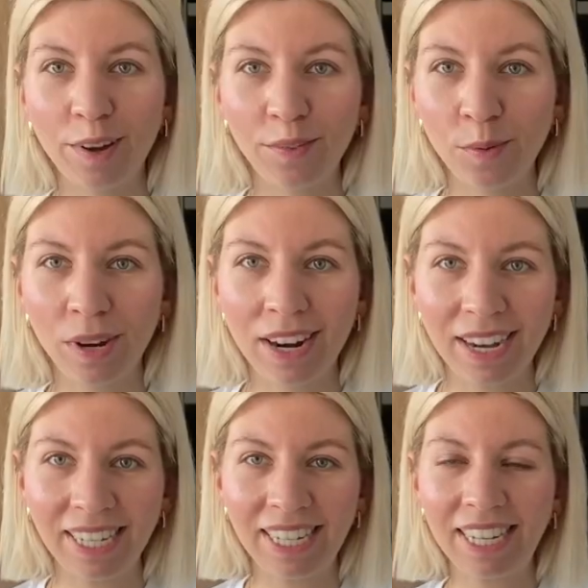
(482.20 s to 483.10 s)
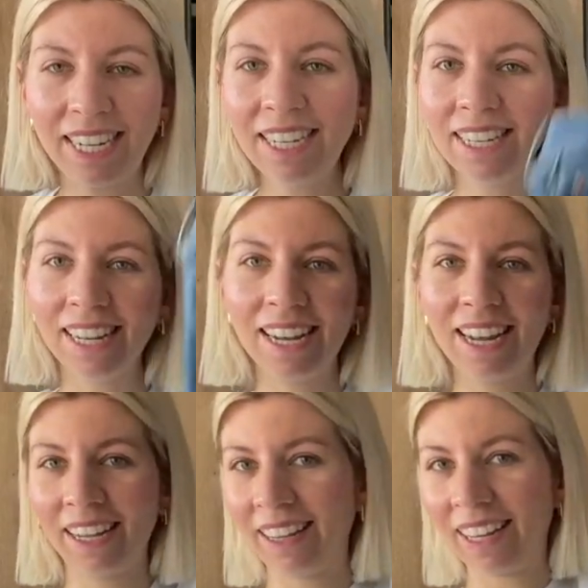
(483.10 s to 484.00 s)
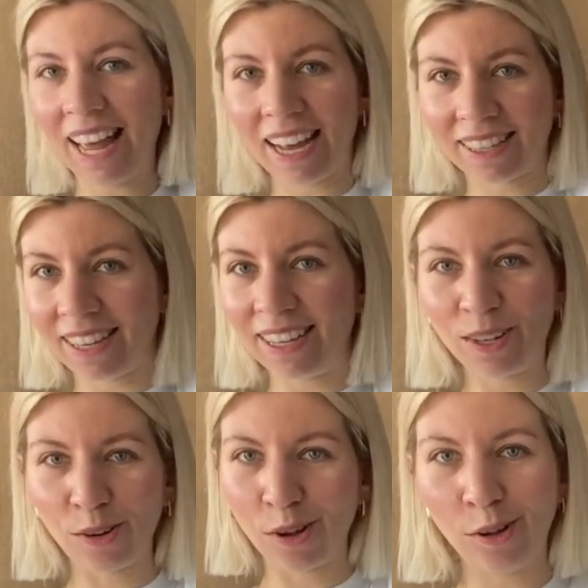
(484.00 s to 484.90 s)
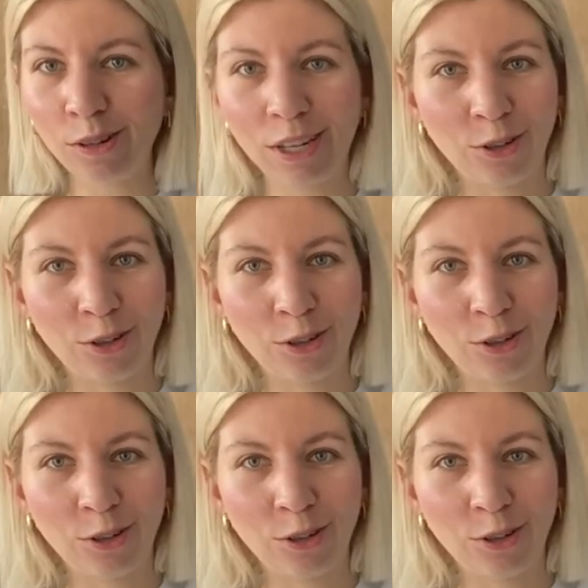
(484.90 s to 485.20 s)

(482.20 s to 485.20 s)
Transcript: 50190s like the classic gold and